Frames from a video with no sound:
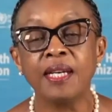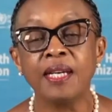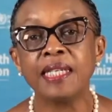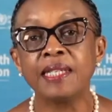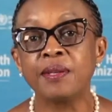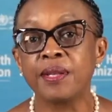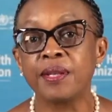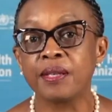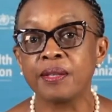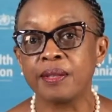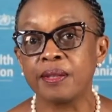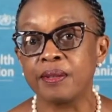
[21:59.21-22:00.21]
in
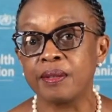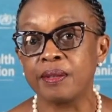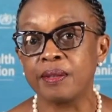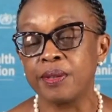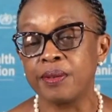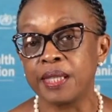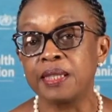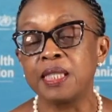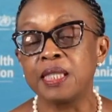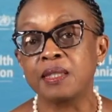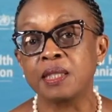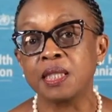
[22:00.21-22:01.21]
the
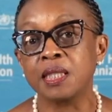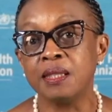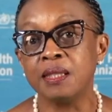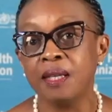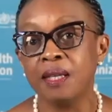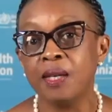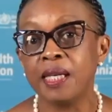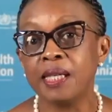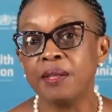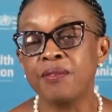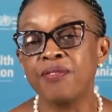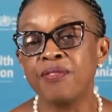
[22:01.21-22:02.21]
DRC,
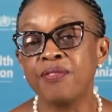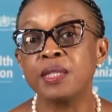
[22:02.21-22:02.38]
in the